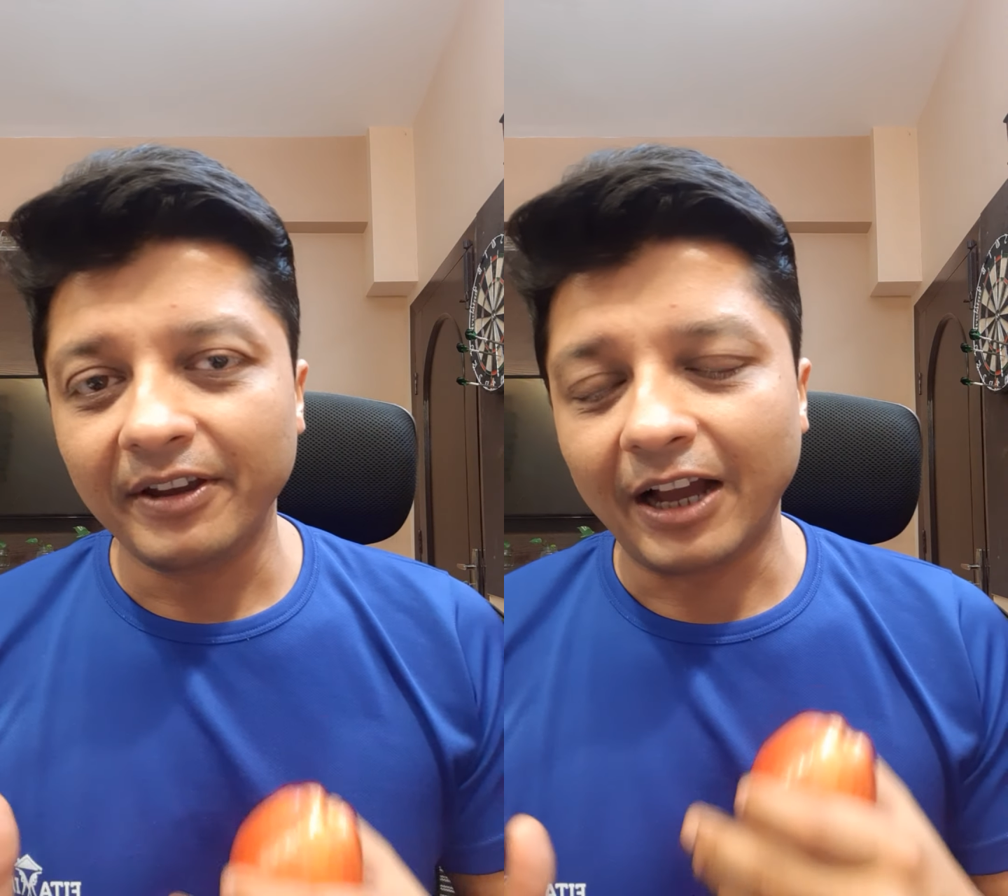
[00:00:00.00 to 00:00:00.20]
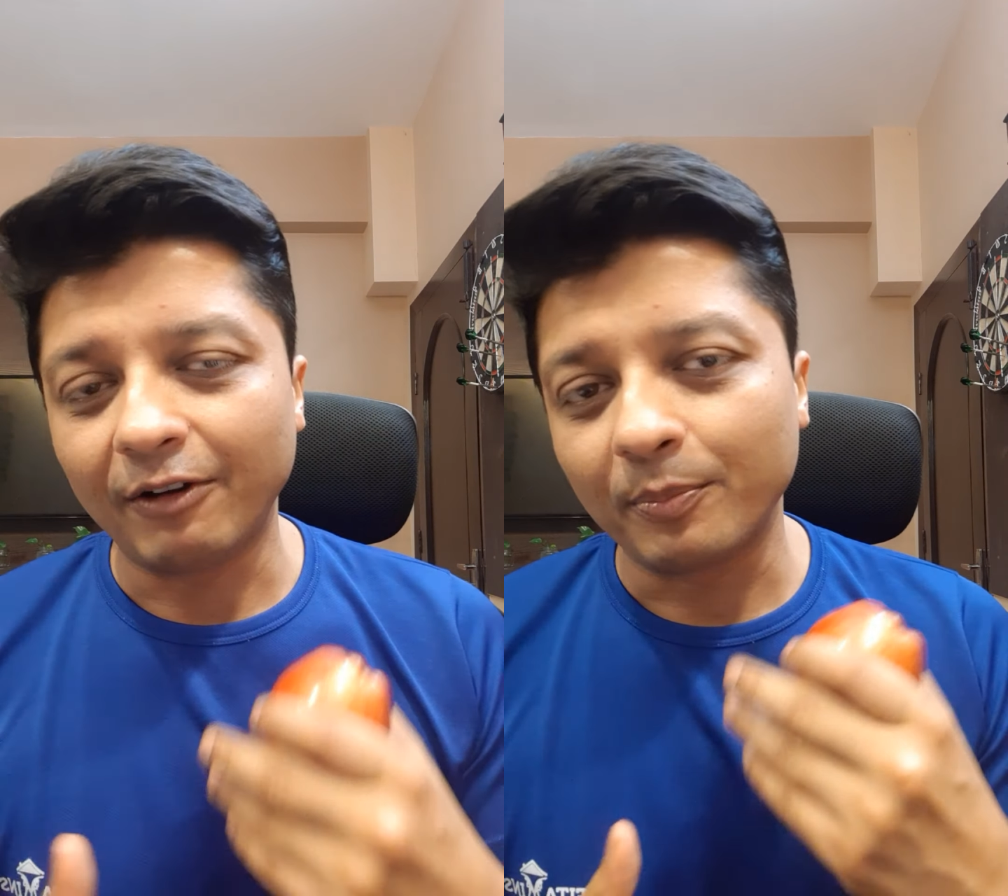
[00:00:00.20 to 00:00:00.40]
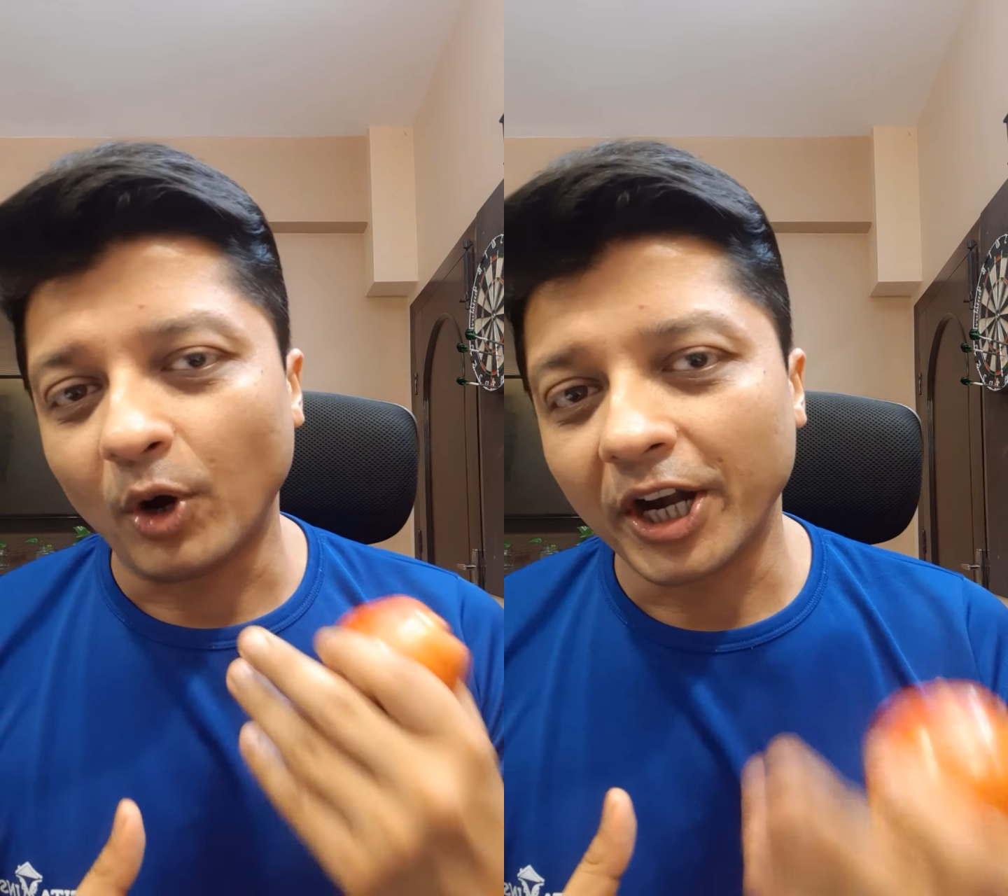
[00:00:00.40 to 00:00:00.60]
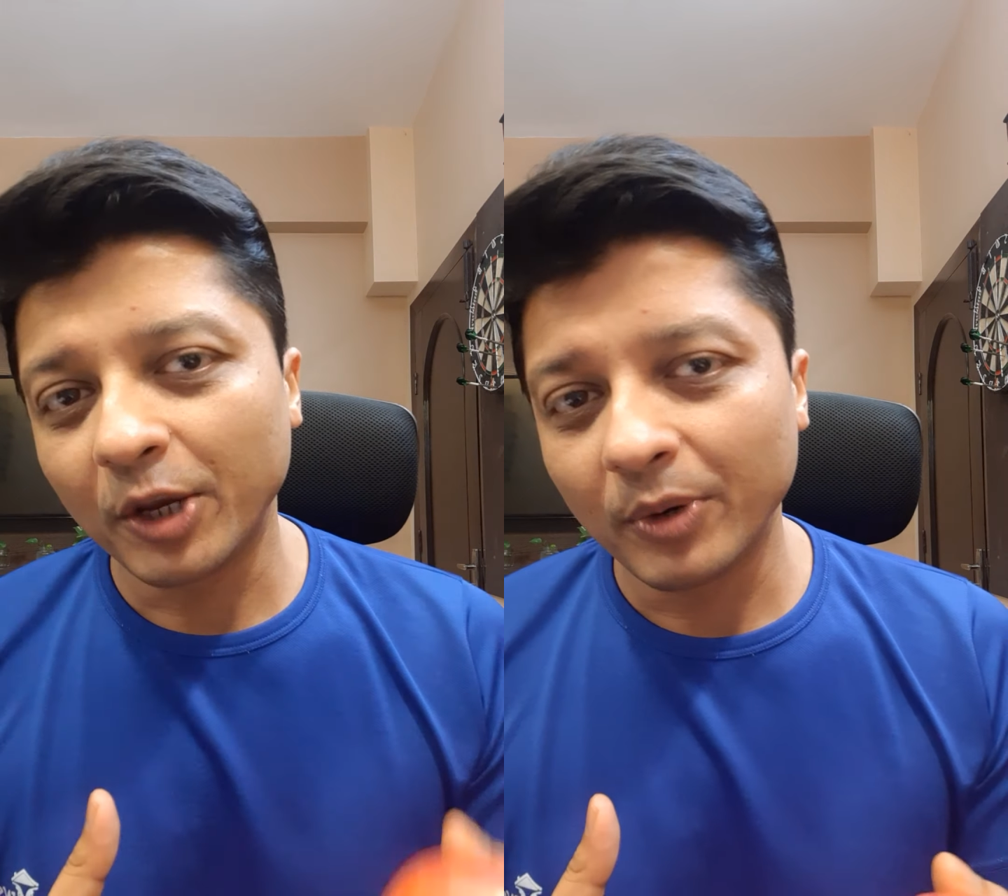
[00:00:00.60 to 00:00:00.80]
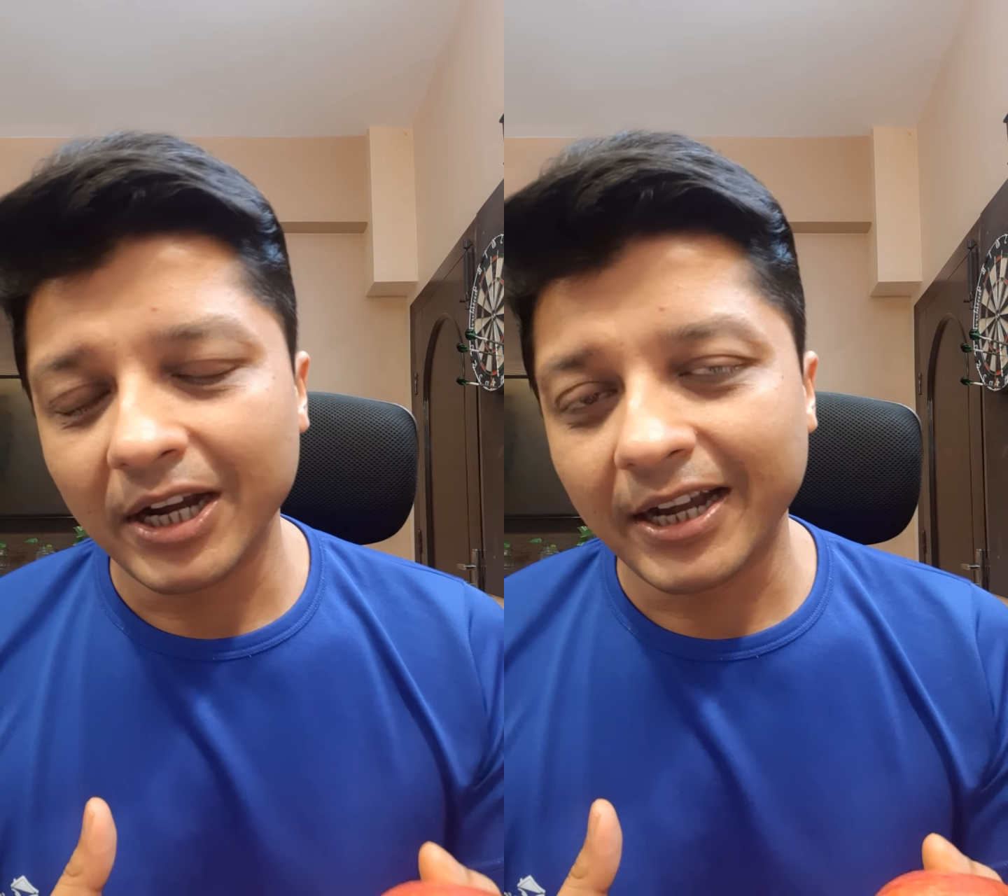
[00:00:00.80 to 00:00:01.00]
our
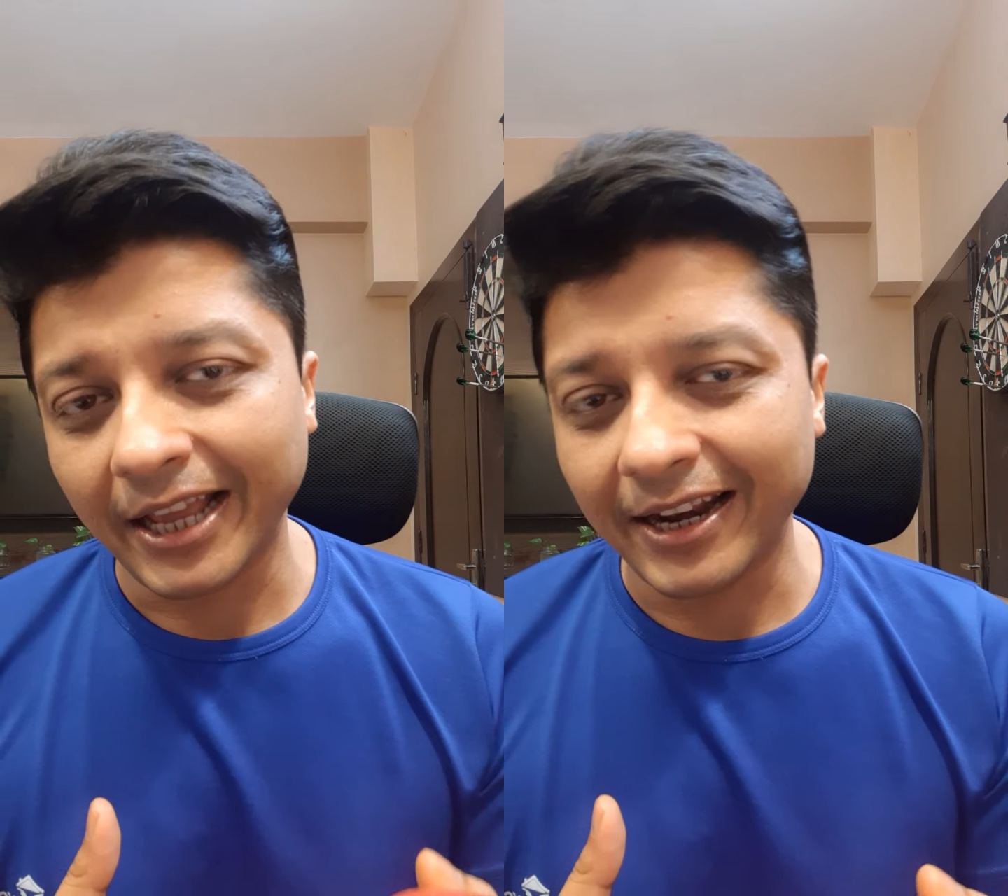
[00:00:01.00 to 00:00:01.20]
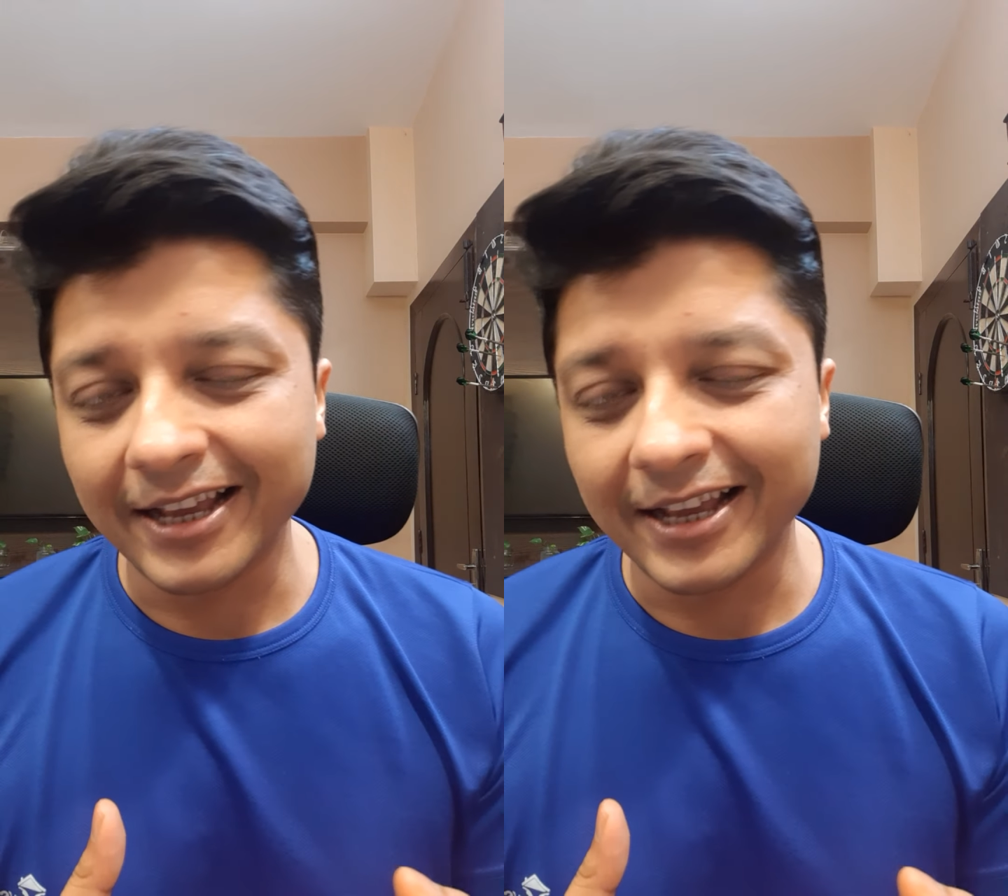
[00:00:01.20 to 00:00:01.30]
body will tell